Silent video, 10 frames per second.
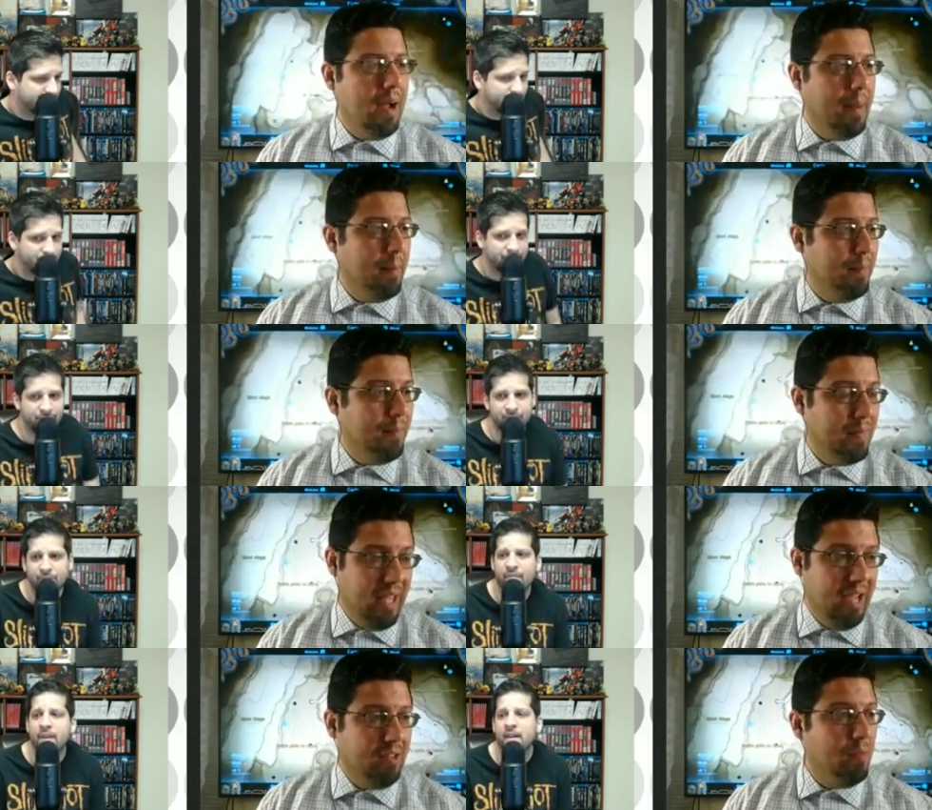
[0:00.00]
Speaker 1: um,
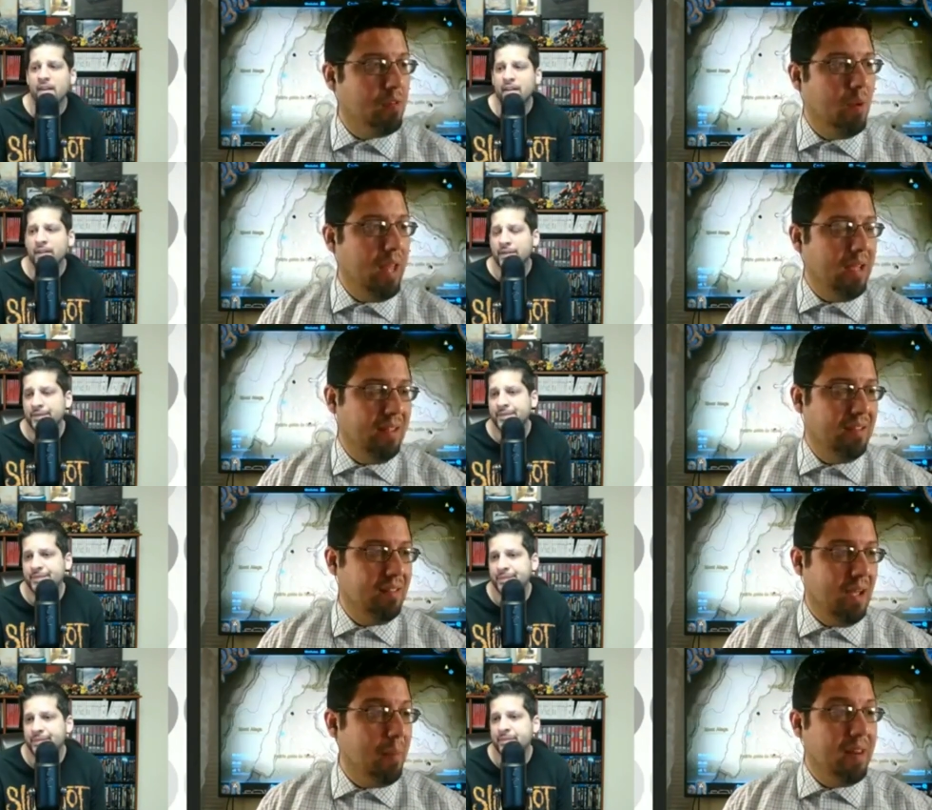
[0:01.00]
the Xbox One X
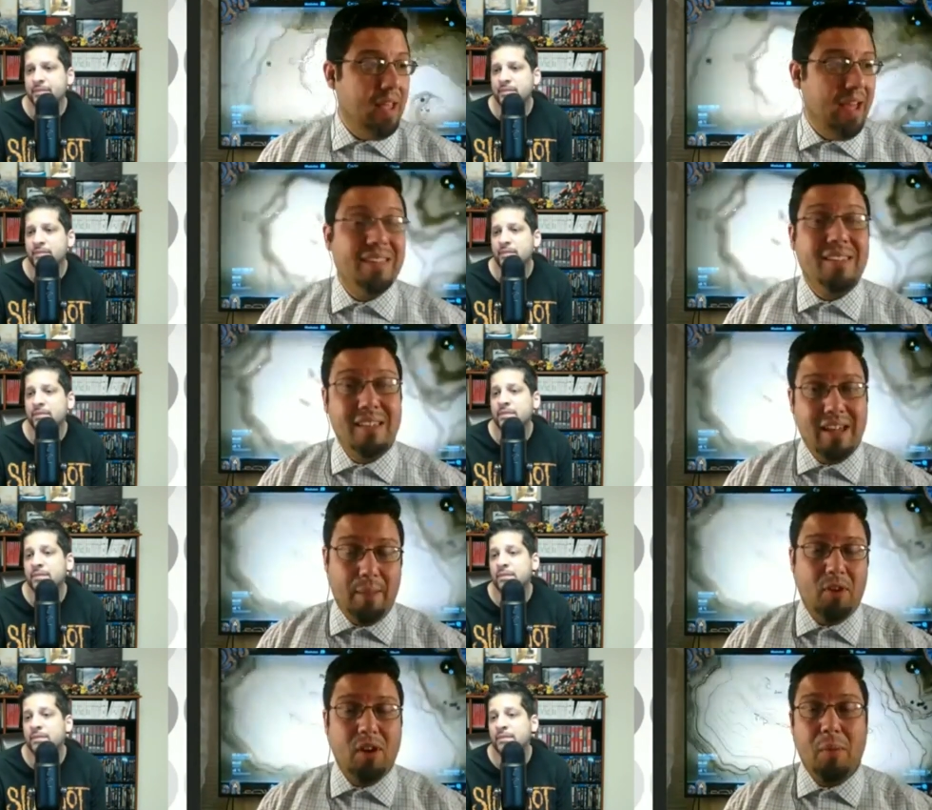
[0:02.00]
is, I mean the S,
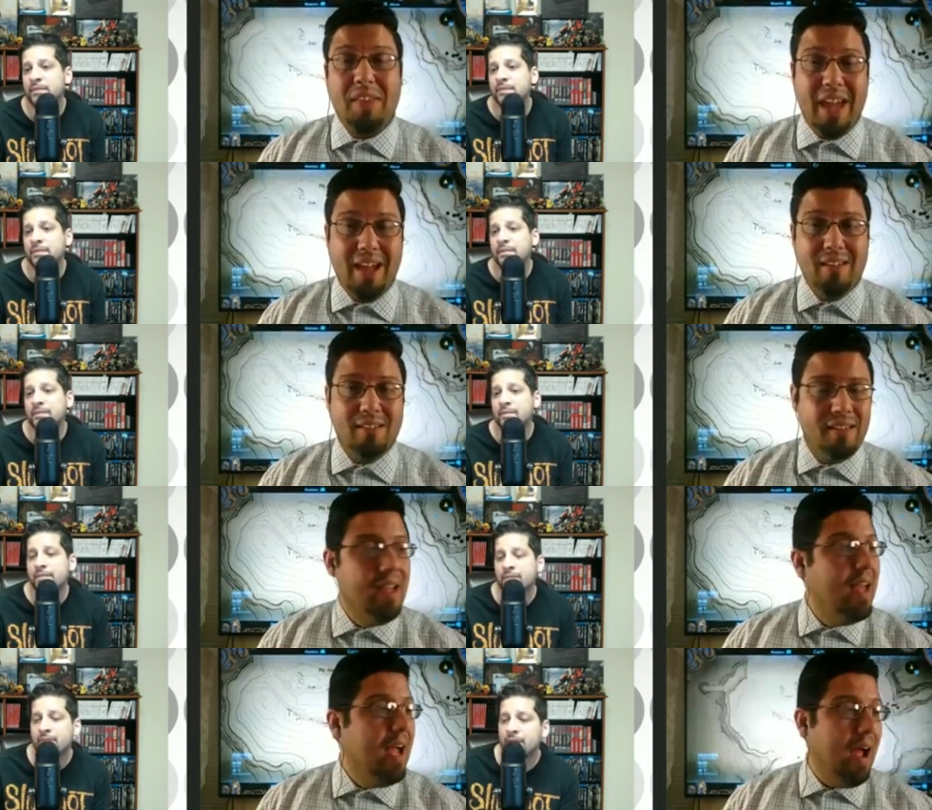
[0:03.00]
and I'm talking about the
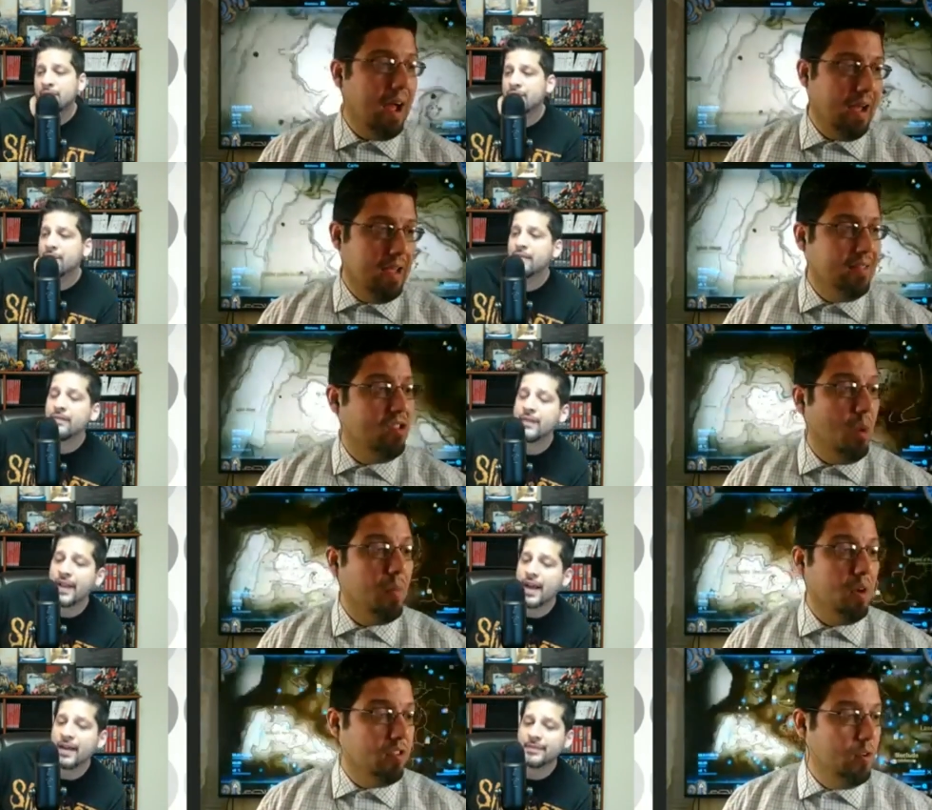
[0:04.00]
S. Uh, it's
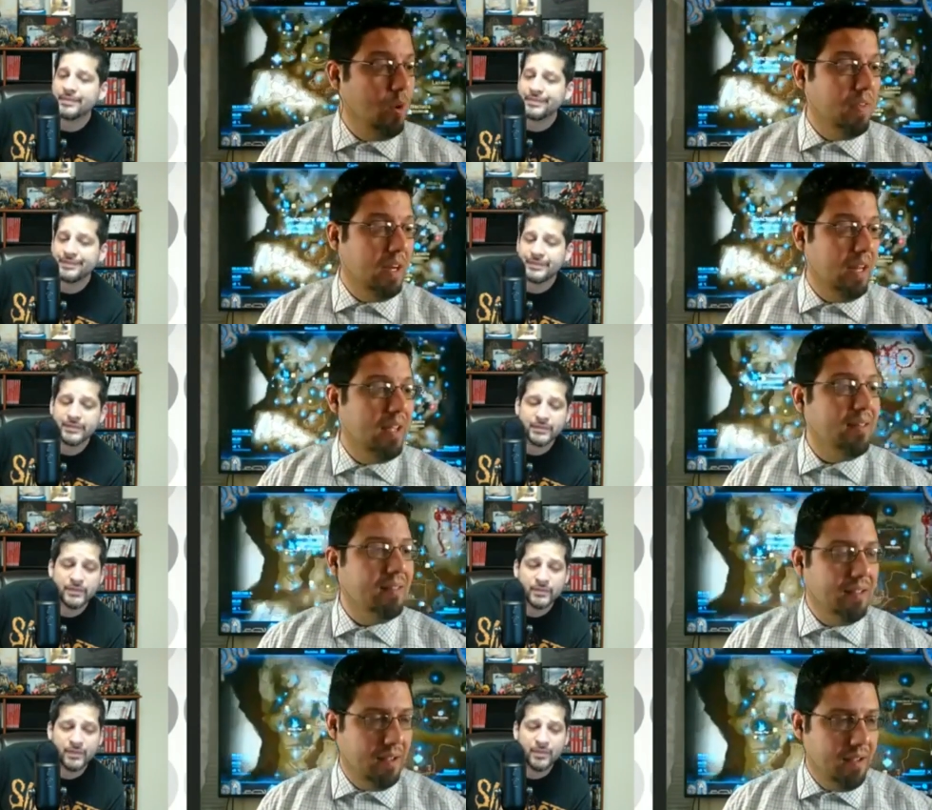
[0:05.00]
Speaker 2: yeah. number two on the
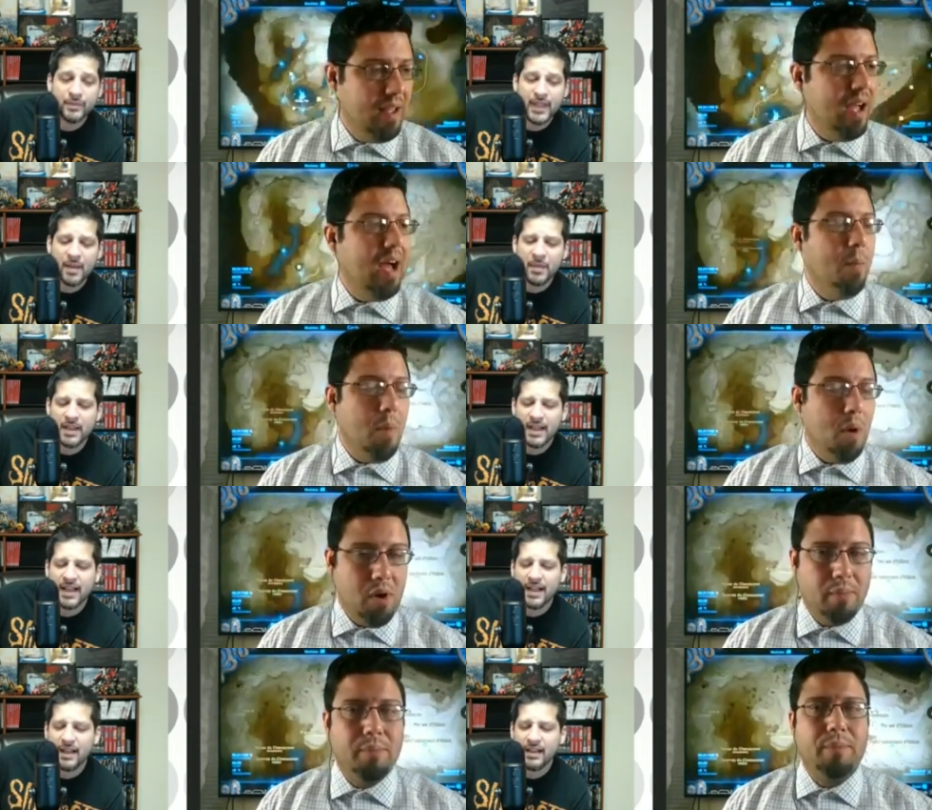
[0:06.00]
list. Yeah, but uh,
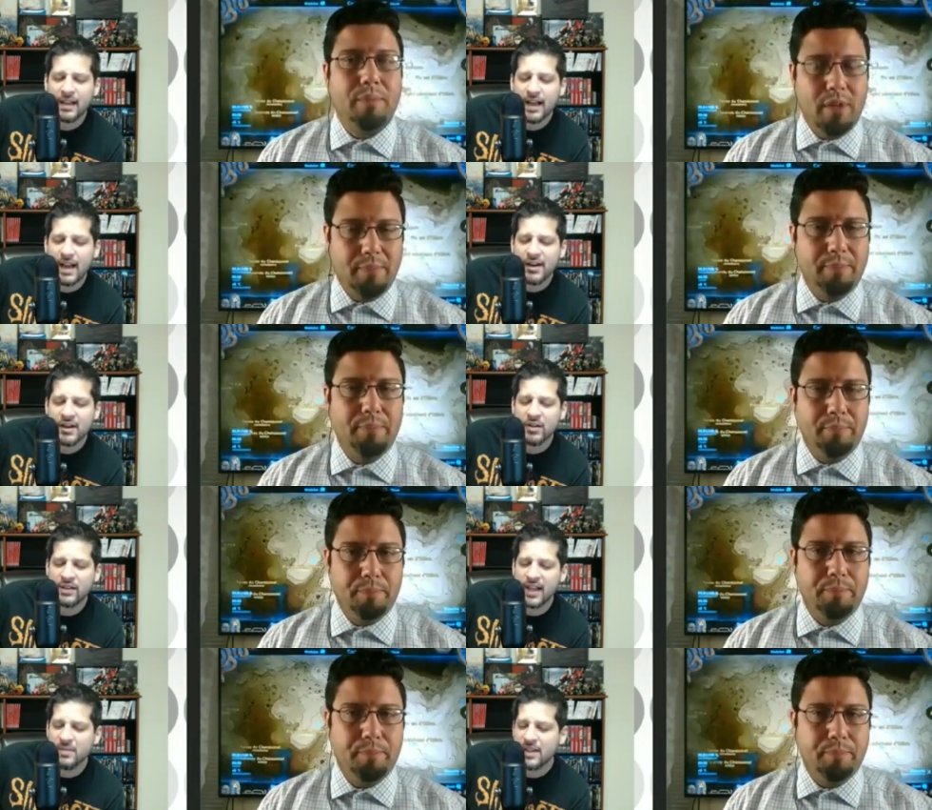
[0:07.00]
uh, an article
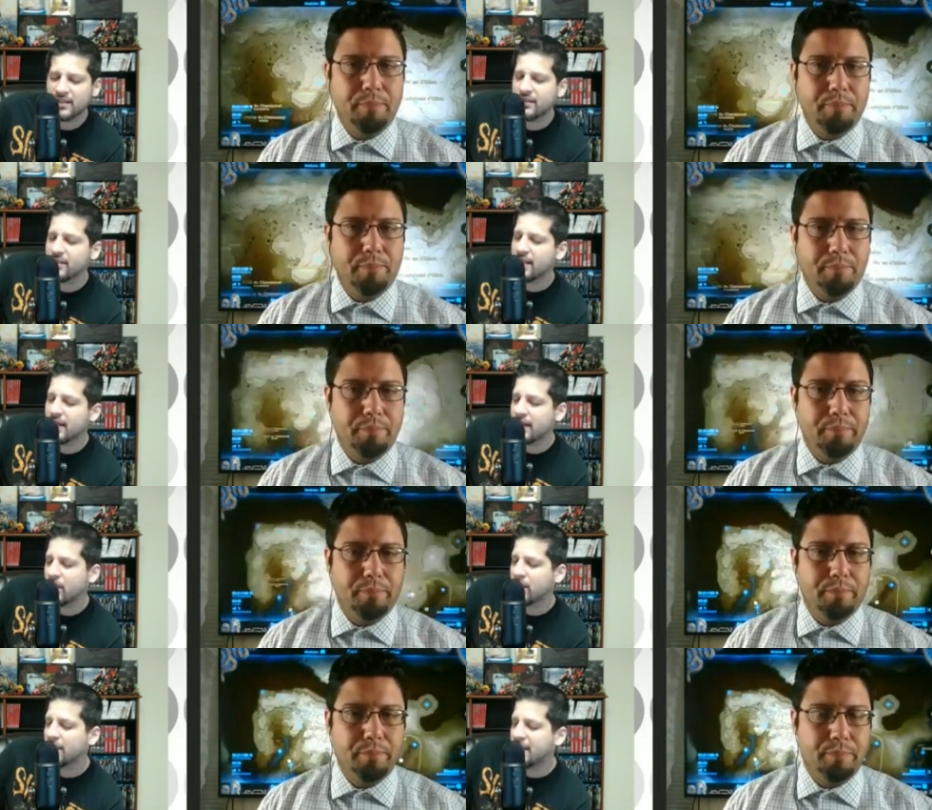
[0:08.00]
yeah. came yesterday
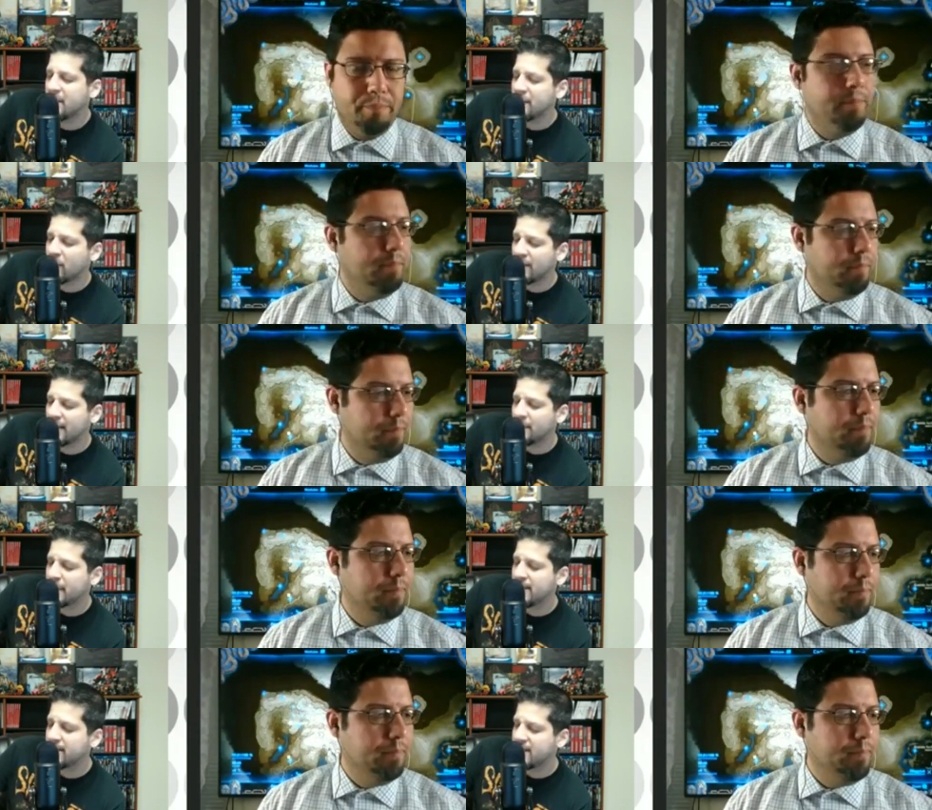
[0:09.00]
or the day before that the
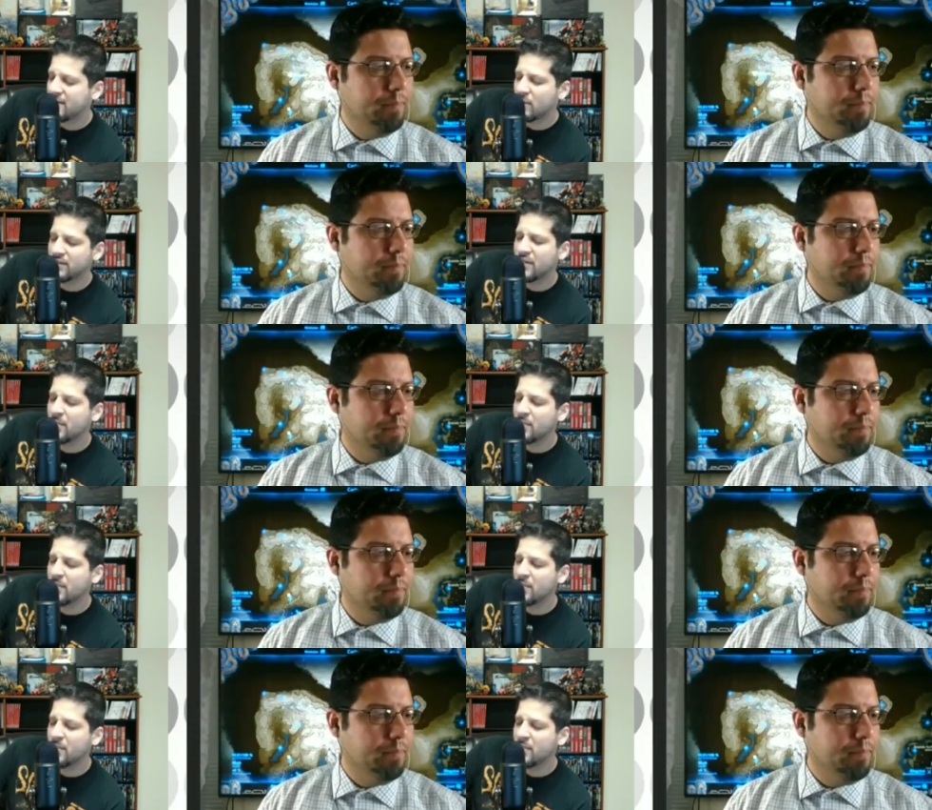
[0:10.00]
PlayStation was